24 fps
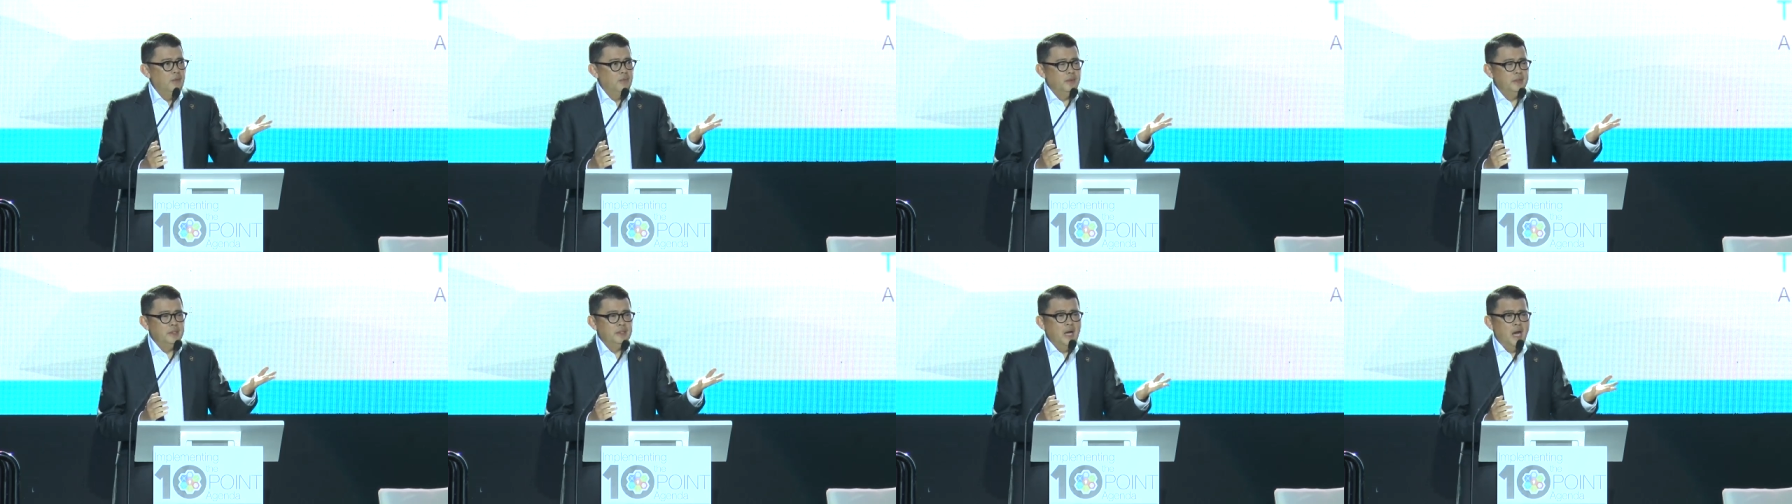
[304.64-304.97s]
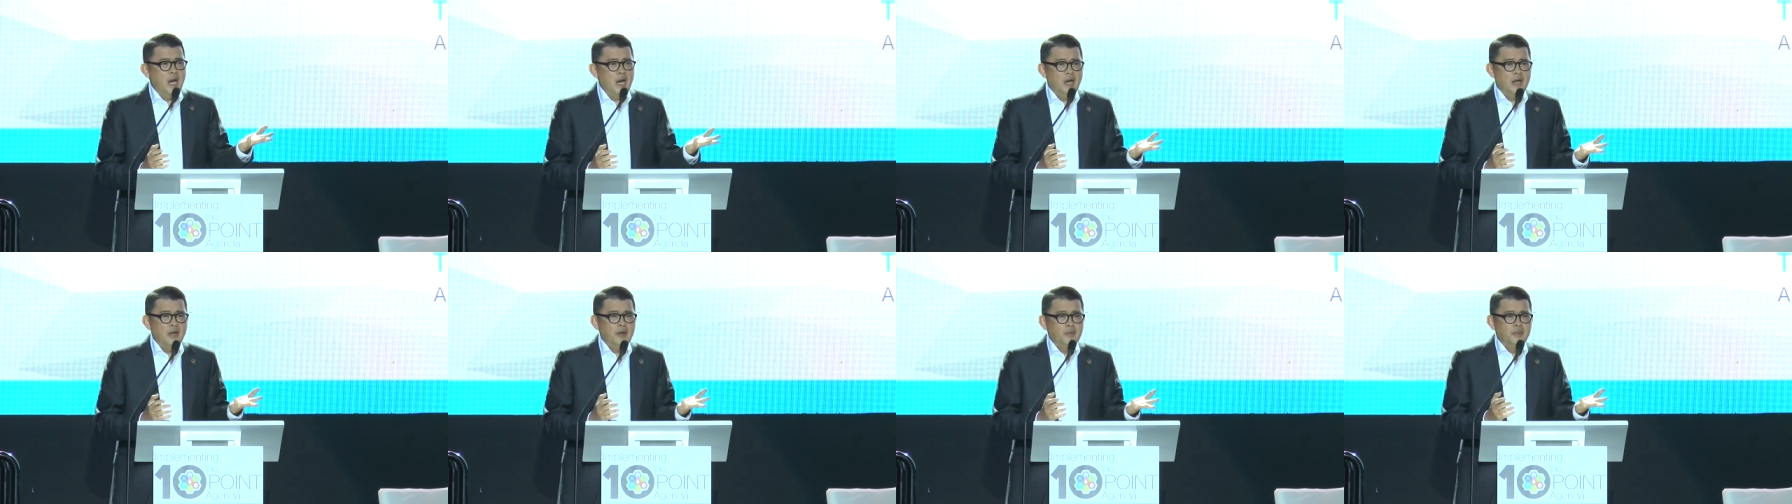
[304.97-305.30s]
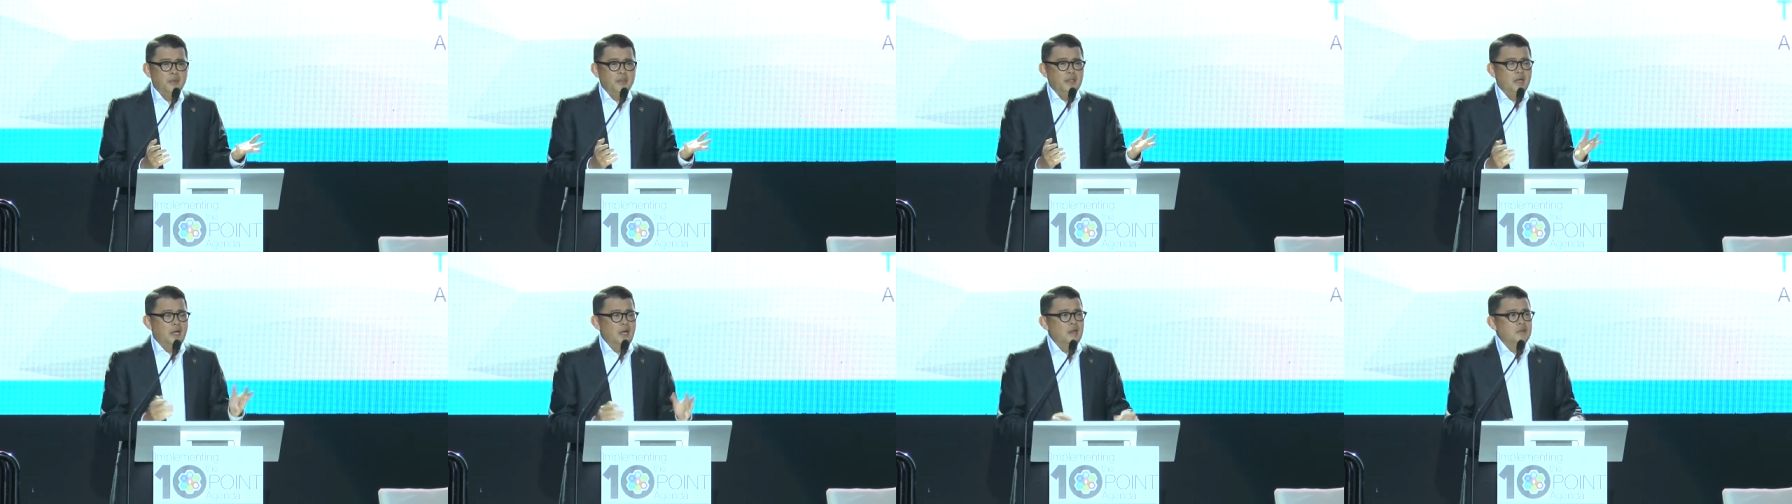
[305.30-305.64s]

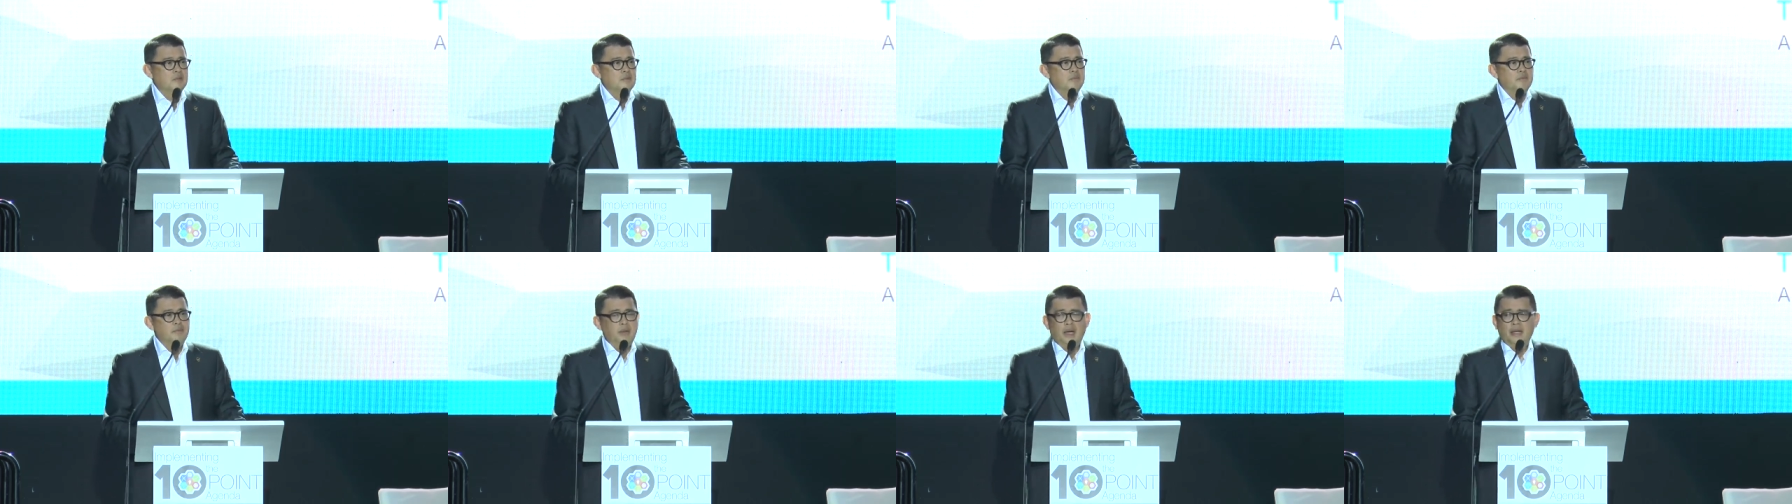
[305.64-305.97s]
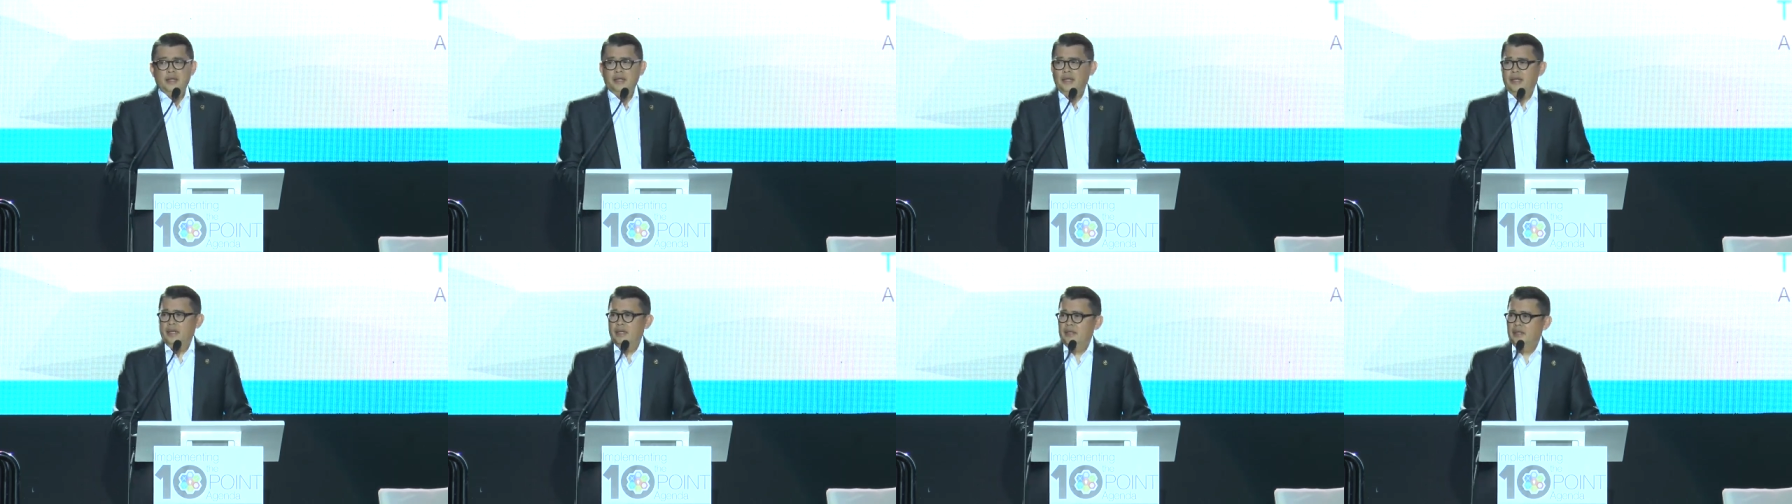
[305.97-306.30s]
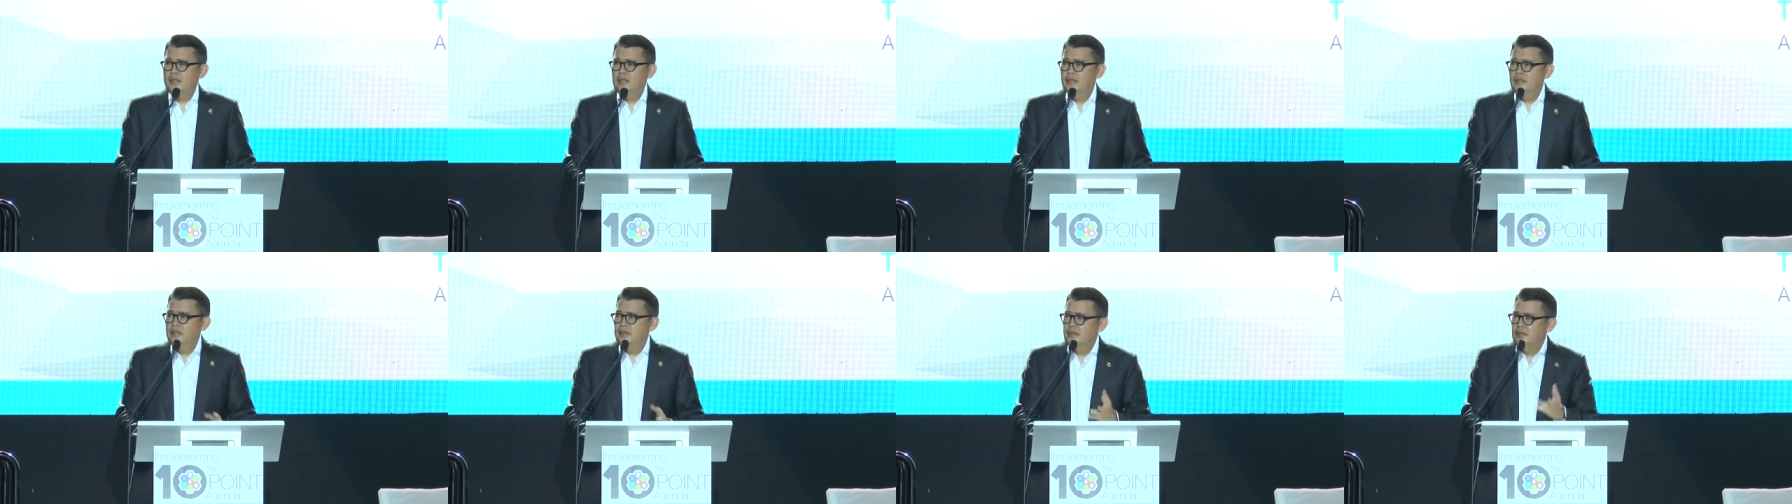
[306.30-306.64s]
Without
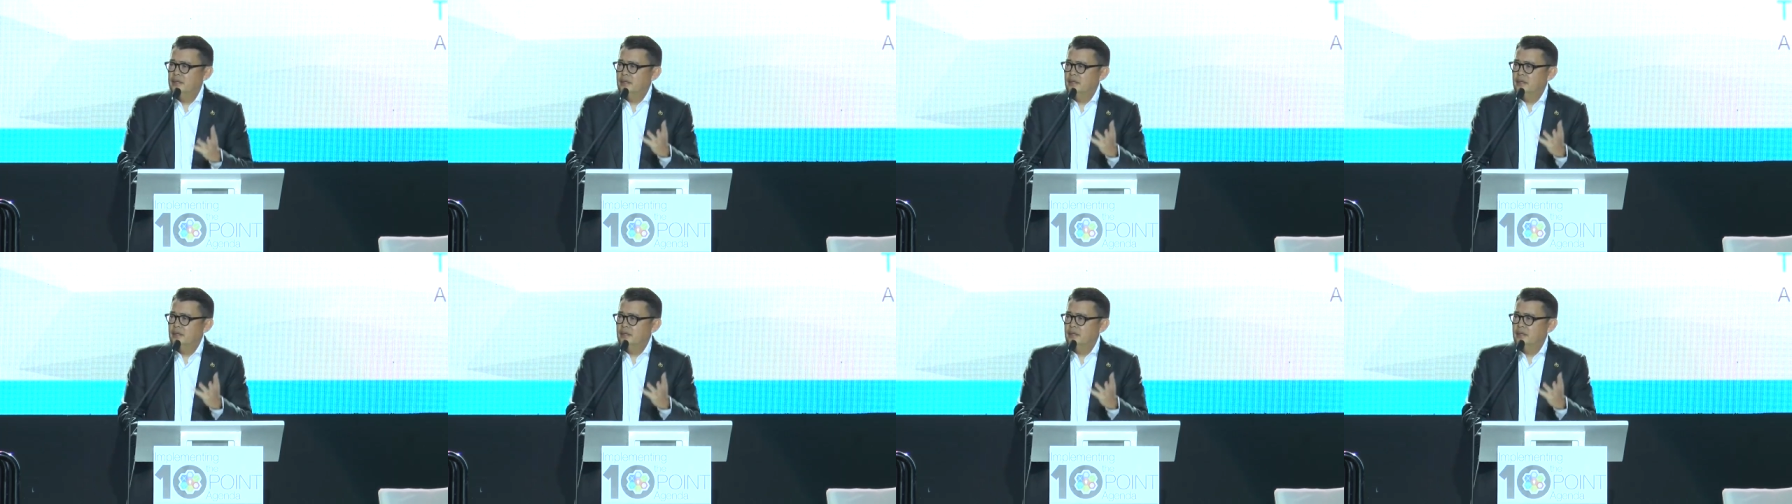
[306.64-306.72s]
money,